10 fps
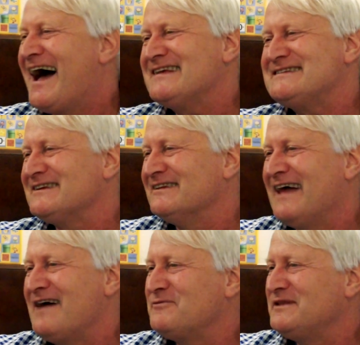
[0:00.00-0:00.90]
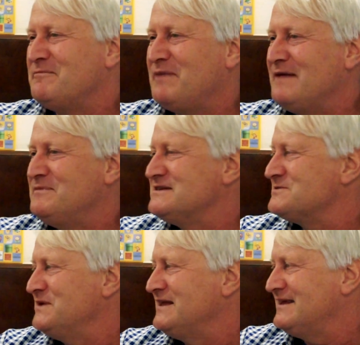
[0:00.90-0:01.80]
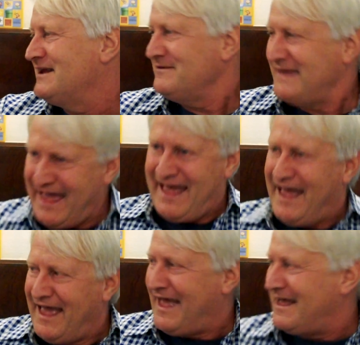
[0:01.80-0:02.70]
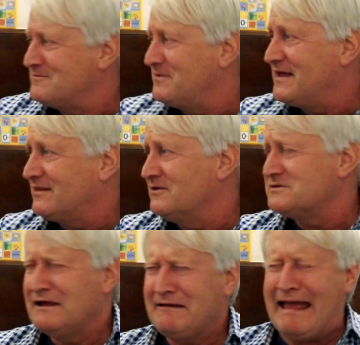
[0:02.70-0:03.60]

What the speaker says: I still laugh when the babies win, yay, and when they lose,